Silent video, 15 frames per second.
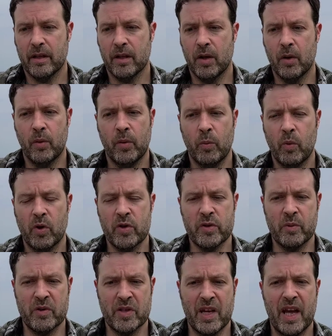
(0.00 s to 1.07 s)
the
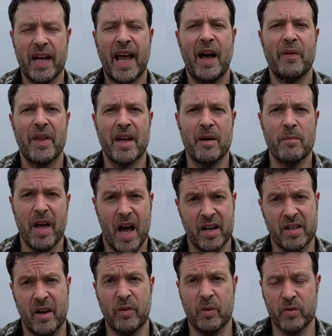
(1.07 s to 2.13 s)
words we're saying, how they
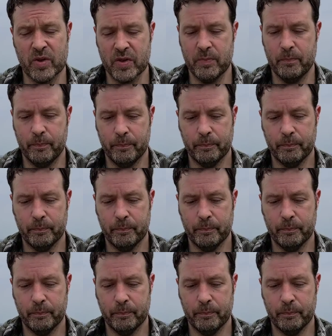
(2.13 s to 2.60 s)
impact others.